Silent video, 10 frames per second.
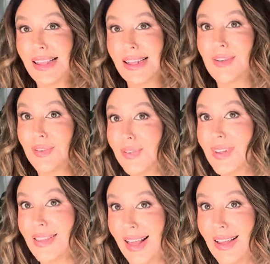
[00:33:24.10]
hit
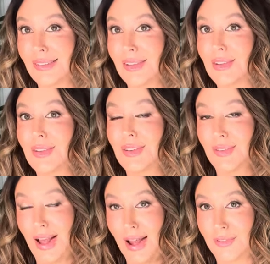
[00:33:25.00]
50,000
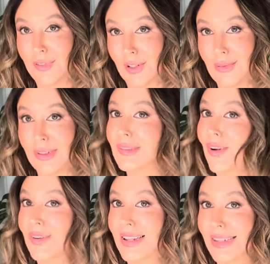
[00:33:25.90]
followers
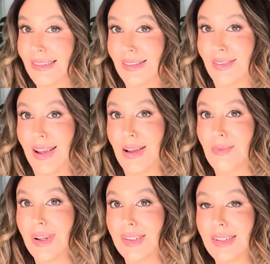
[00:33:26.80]
on Instagram,
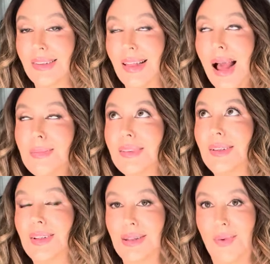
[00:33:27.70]
which is
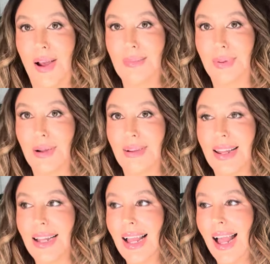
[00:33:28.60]
absolutely mind-blowing.